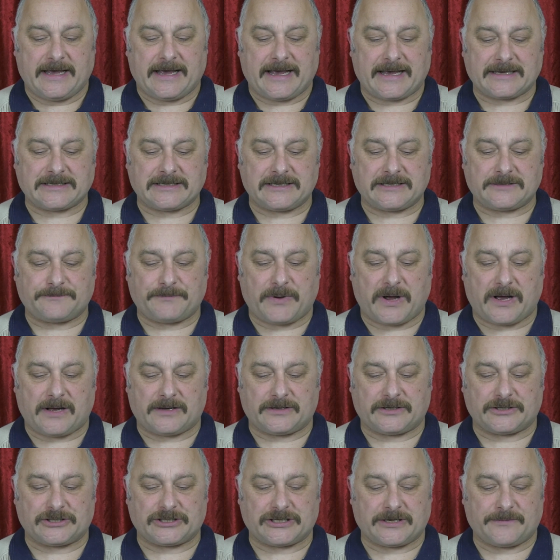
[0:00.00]
as its
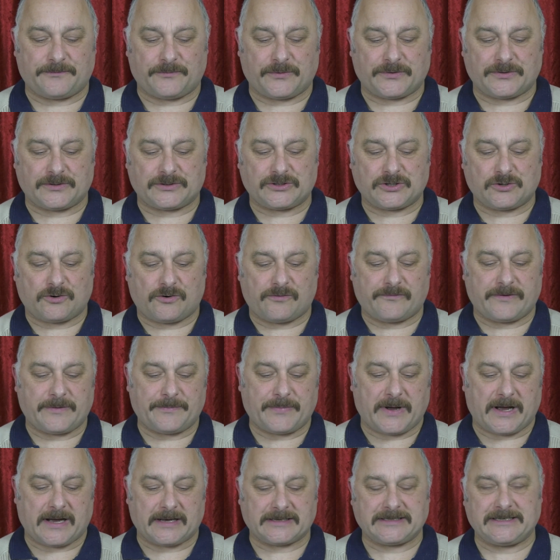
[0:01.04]
partnership with the Tory
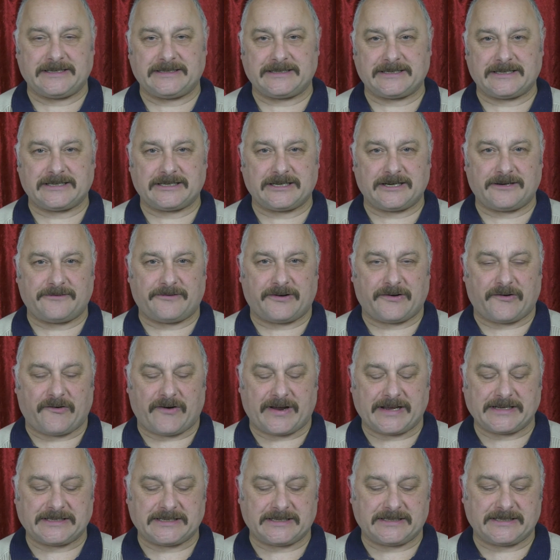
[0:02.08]
party
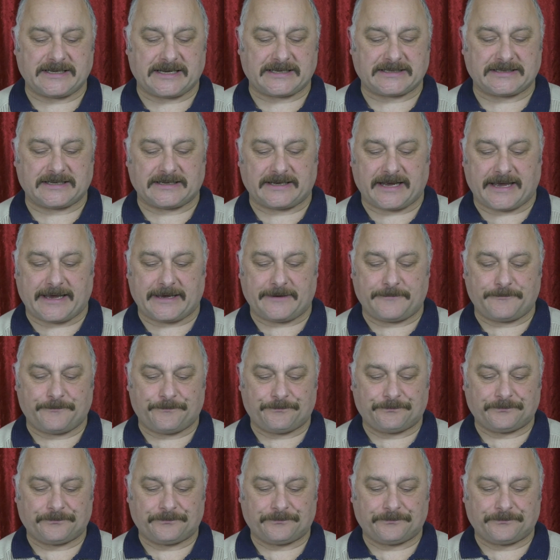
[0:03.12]
deteriorated yesterday.